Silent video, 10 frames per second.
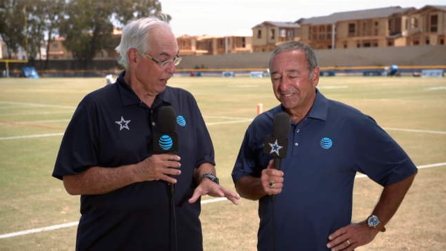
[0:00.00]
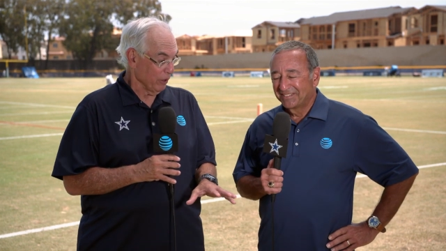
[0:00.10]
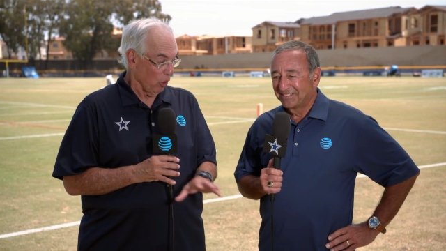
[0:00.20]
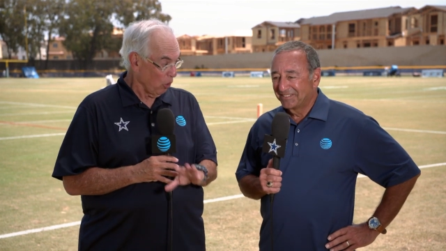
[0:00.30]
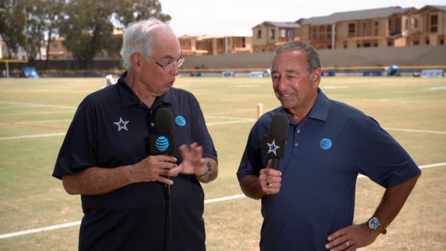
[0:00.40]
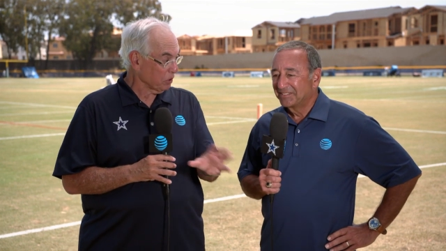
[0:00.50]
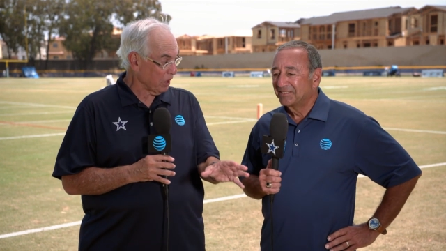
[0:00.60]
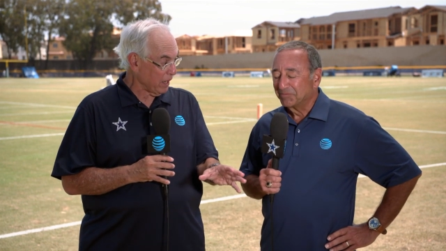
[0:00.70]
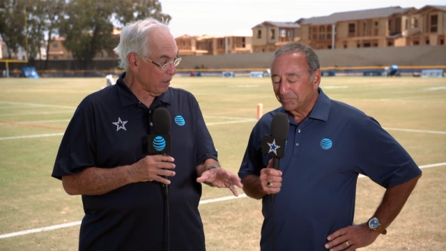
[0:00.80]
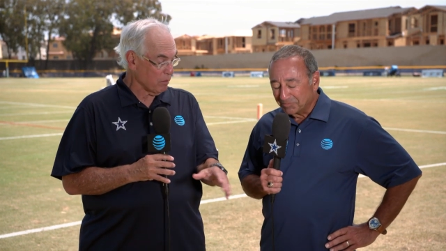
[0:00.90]
Speaker 1: and the whole
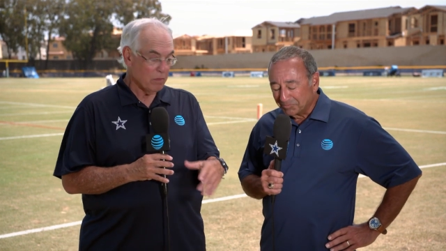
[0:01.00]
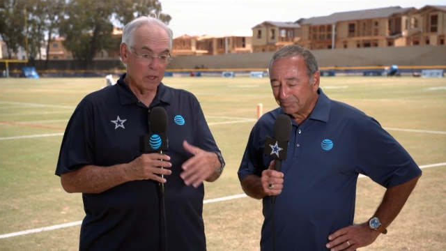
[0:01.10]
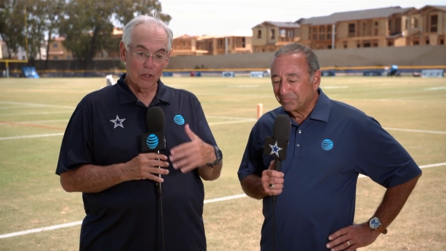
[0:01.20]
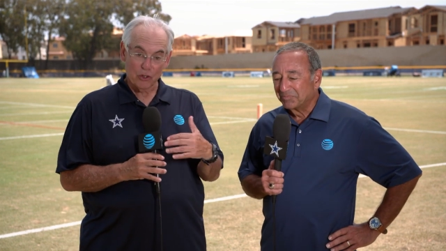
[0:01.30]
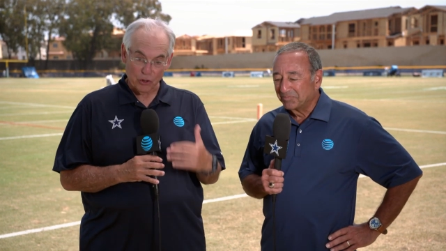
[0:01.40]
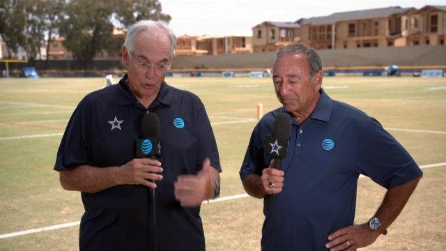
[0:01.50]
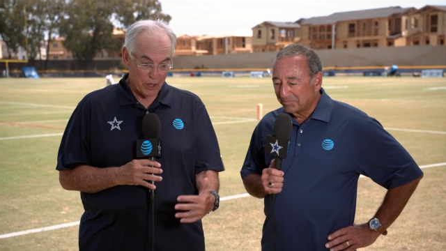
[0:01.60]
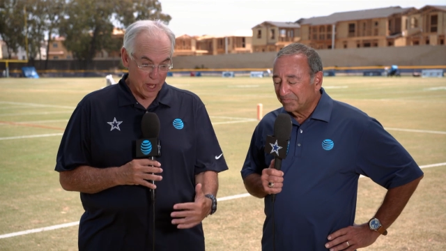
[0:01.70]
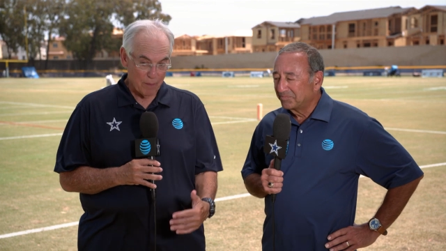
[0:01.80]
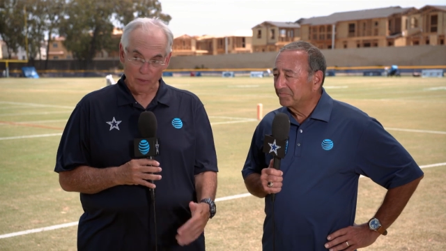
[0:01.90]
team
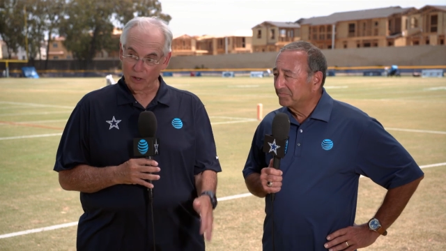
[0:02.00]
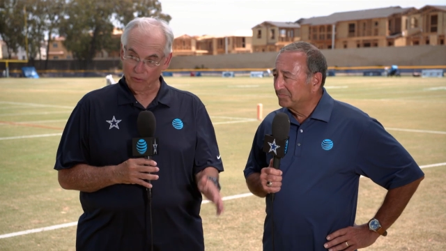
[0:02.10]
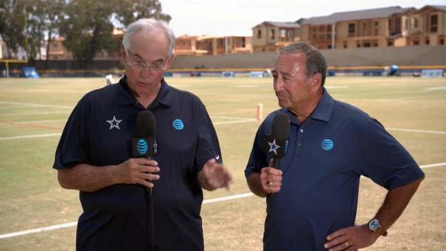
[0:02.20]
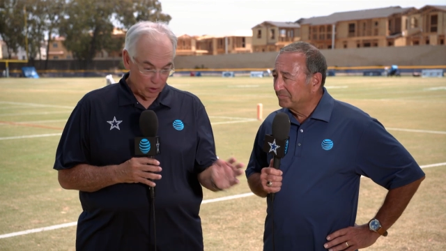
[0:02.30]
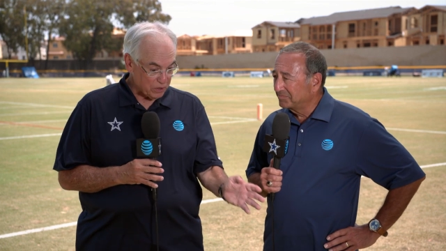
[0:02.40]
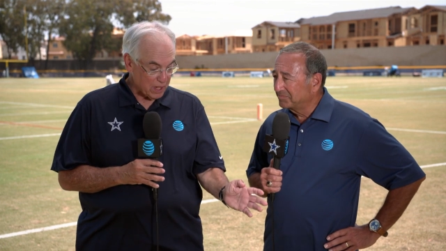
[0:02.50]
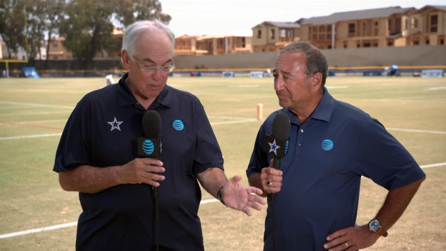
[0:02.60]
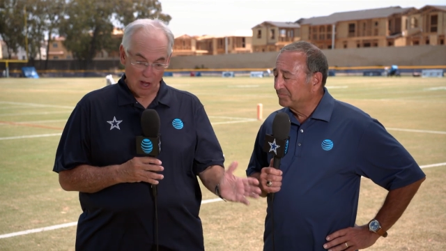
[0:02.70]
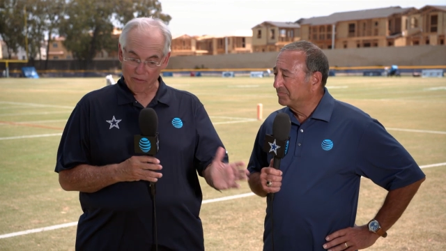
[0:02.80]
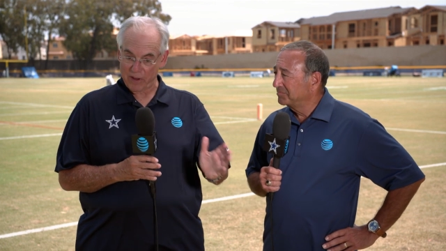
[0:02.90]
suited up and first
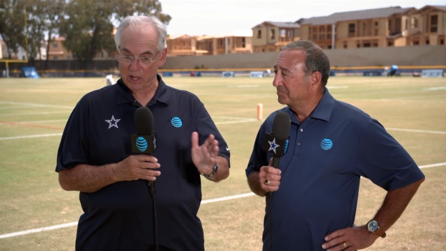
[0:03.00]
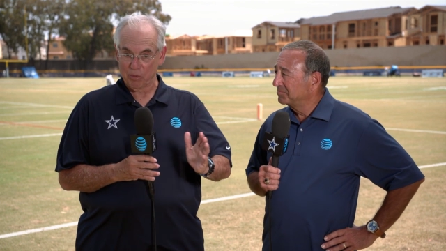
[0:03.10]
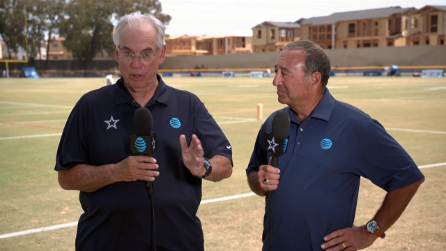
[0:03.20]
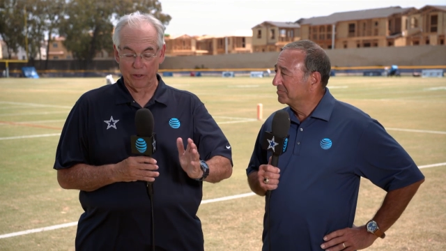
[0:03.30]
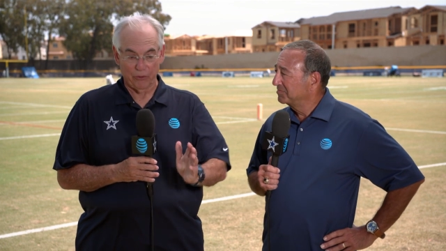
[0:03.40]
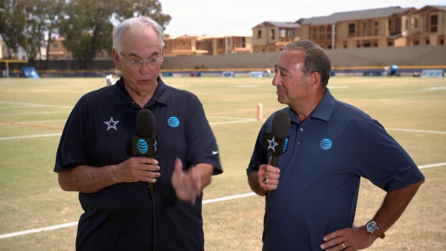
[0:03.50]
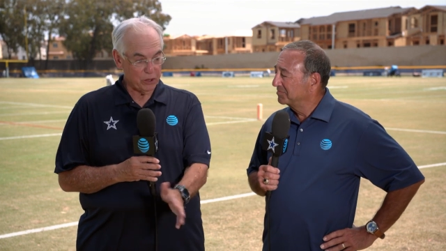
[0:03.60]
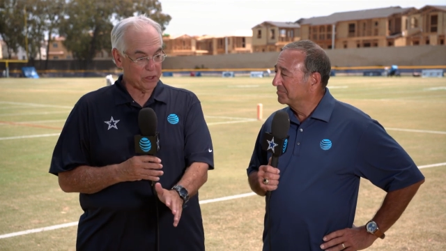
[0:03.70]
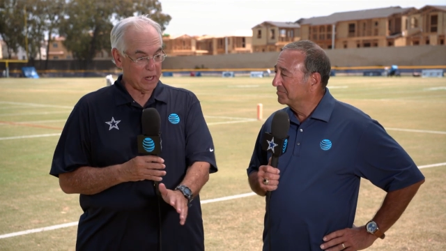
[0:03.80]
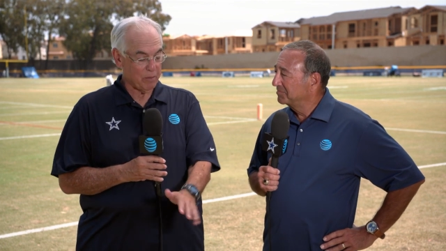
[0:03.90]
team offense played
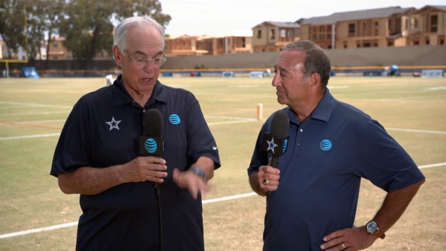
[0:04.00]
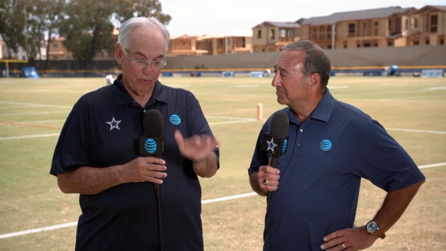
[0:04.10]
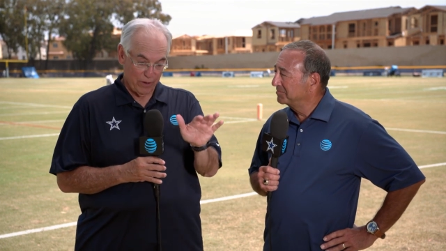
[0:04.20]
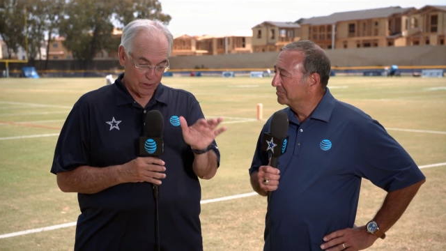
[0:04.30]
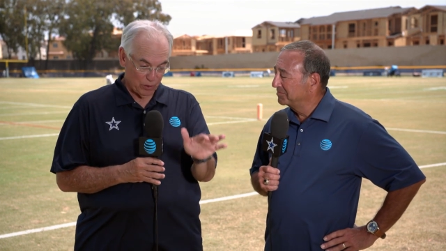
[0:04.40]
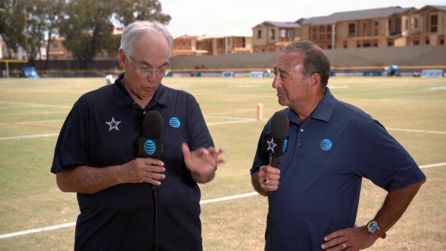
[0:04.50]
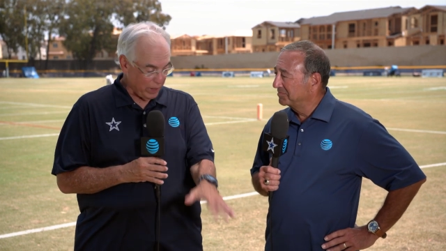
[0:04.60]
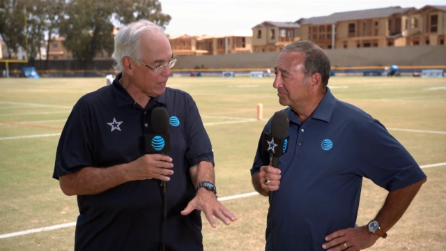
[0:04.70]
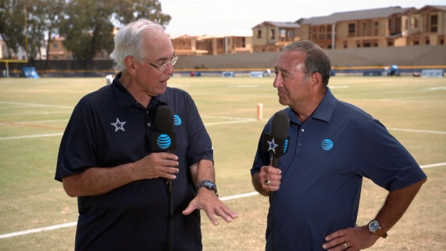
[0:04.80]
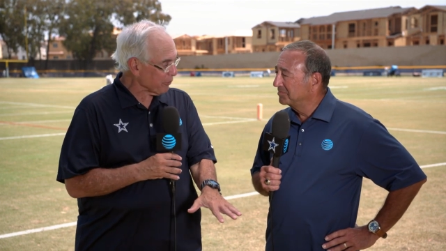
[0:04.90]
first team defense and
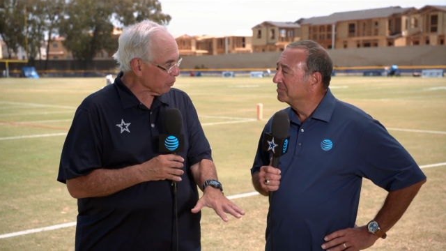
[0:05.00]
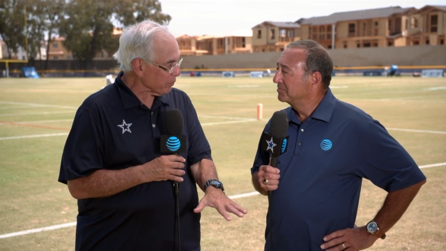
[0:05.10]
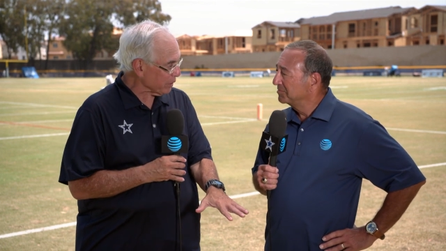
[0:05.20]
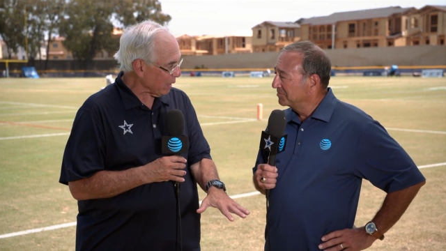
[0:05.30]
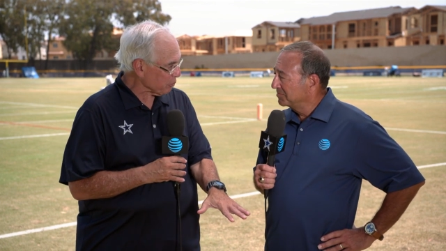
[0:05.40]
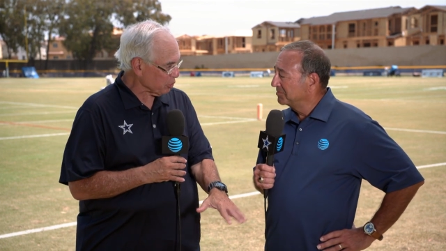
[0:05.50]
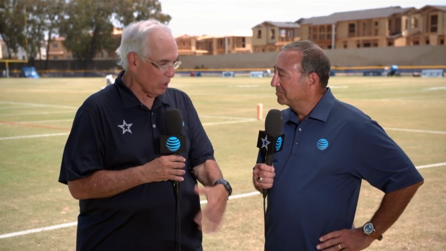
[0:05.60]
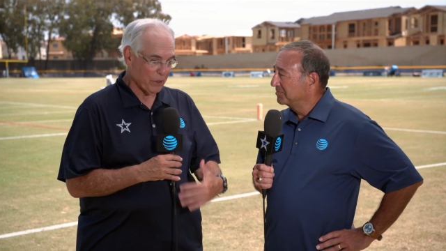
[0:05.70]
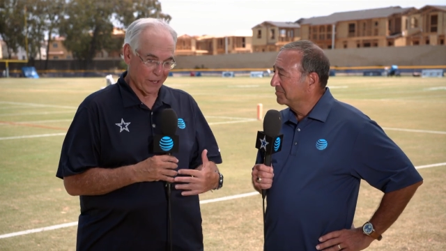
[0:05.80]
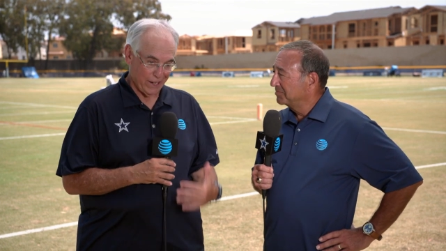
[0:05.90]
right down through the depth
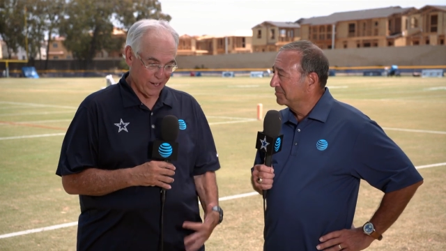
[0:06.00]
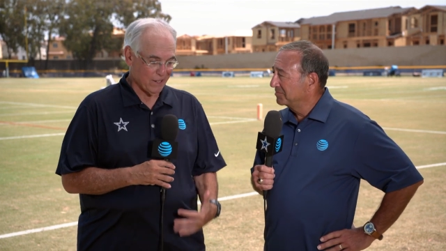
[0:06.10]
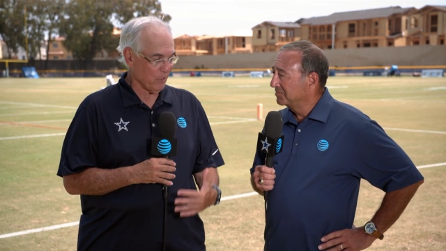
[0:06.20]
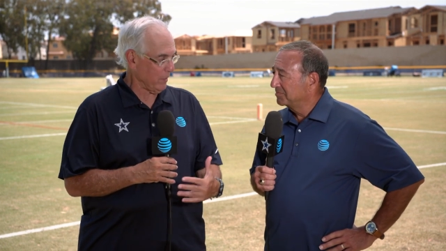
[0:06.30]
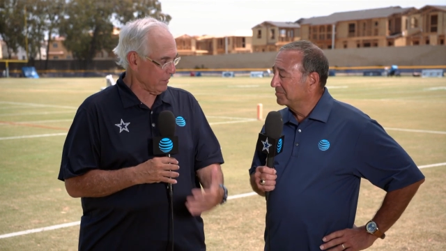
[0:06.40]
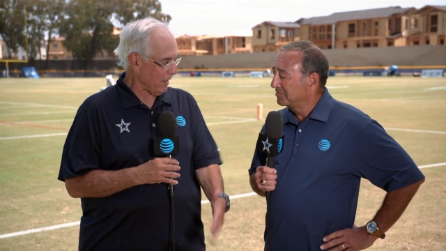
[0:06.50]
chart and they hit and they